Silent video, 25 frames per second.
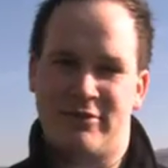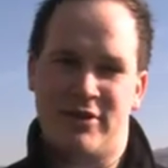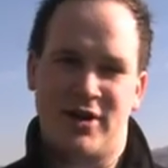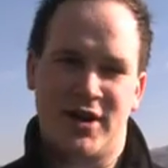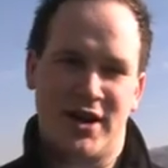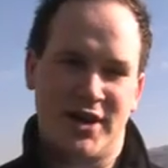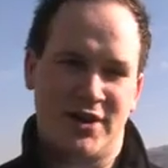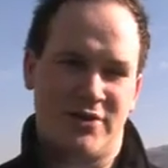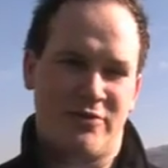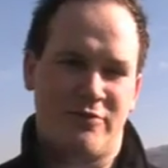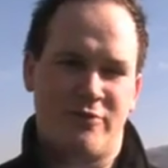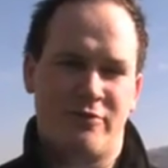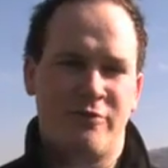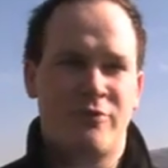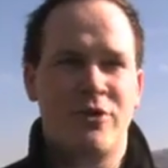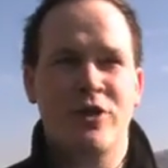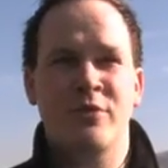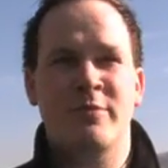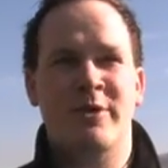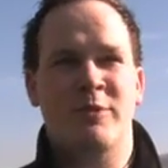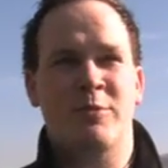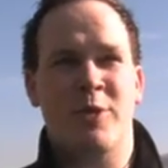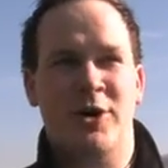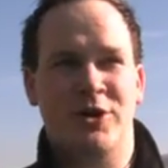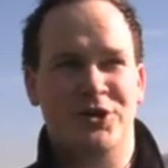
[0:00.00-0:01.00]
ride.
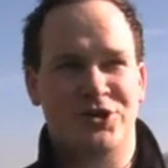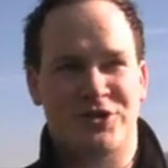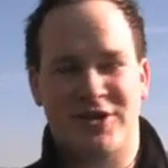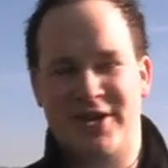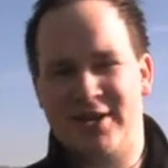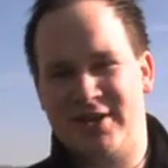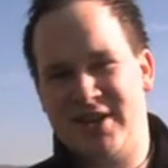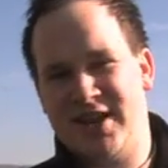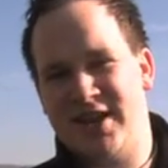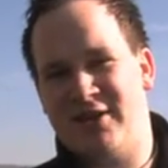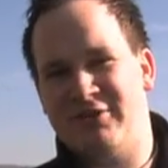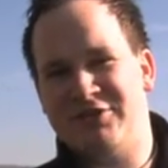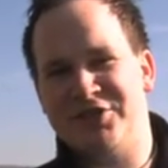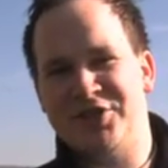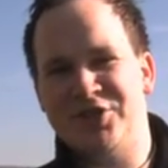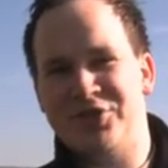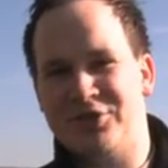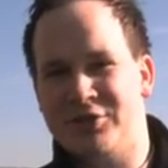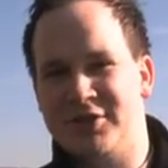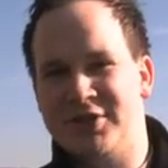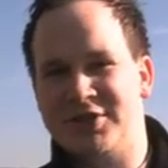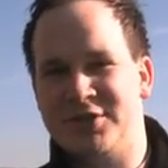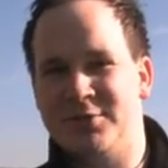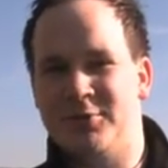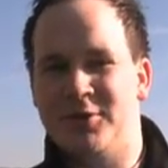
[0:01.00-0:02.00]
Ruby Walsh round here is a
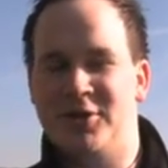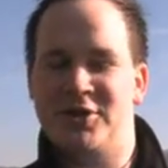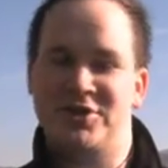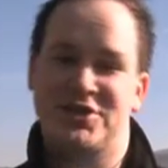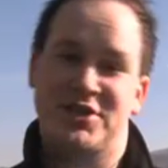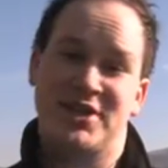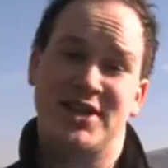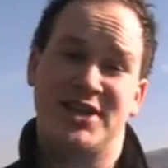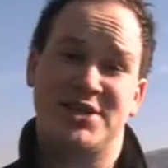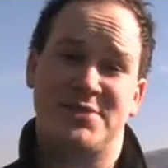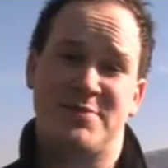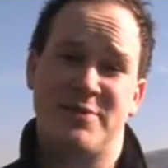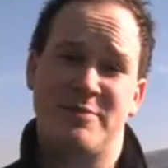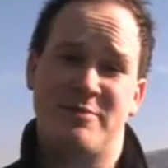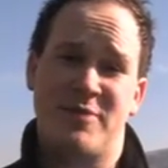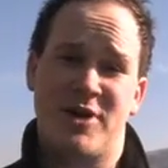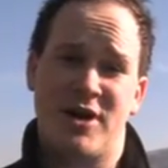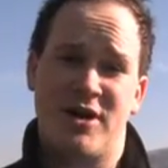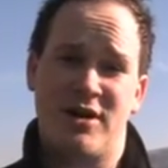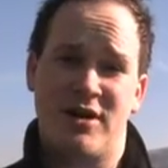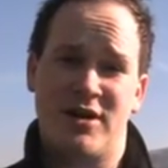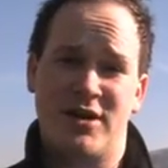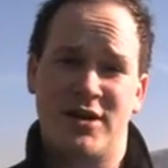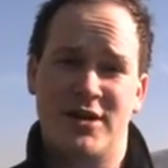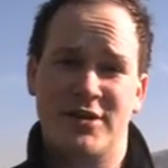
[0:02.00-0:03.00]
joy to watch, and he's been my
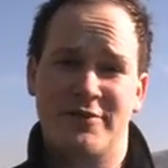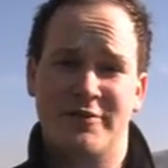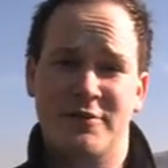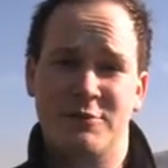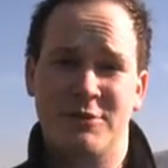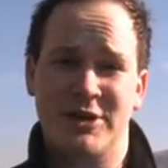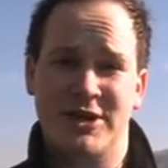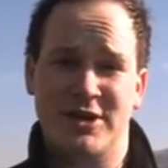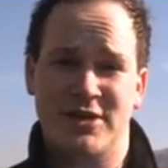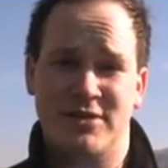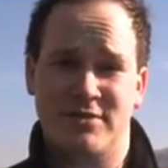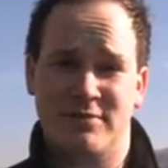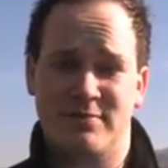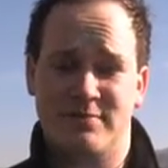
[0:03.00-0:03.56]
highlight of the week.